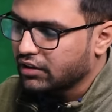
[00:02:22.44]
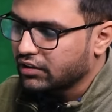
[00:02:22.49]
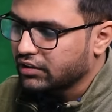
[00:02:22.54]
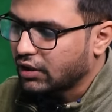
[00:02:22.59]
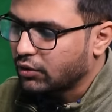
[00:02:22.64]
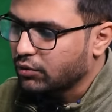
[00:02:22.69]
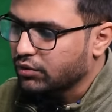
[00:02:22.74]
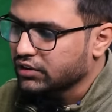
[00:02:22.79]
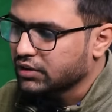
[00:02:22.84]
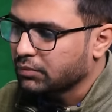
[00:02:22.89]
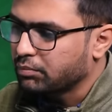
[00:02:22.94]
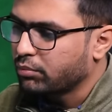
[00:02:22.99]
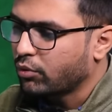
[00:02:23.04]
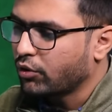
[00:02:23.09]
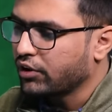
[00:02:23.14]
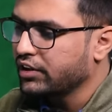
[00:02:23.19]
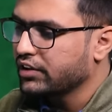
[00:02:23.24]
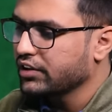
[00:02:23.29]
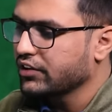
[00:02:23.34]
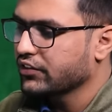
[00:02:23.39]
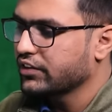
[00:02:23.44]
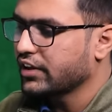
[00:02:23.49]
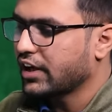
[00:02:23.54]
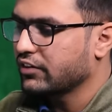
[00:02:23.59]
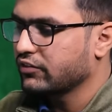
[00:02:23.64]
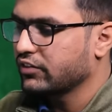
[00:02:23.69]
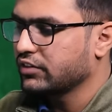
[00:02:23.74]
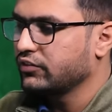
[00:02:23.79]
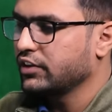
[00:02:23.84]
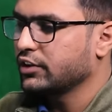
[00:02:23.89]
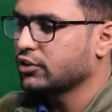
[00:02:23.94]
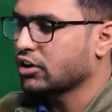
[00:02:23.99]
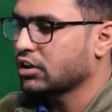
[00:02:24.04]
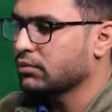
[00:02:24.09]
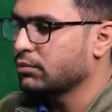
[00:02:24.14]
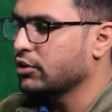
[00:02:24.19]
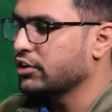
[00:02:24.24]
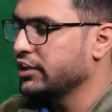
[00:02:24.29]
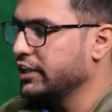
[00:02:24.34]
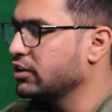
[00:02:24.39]
Now, the point is that when we talk
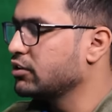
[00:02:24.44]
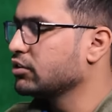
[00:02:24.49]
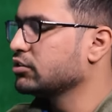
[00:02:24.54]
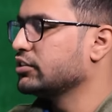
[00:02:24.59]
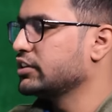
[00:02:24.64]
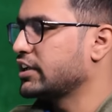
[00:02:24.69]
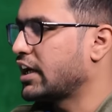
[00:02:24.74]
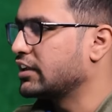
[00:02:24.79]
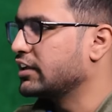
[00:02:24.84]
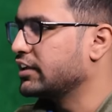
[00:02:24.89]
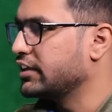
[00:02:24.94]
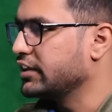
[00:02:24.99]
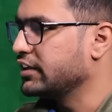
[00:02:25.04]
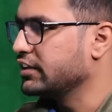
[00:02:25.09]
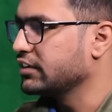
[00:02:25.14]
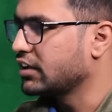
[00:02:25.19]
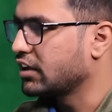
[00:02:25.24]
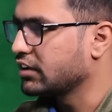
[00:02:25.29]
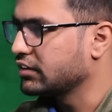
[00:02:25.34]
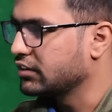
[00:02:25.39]
about decoloniality,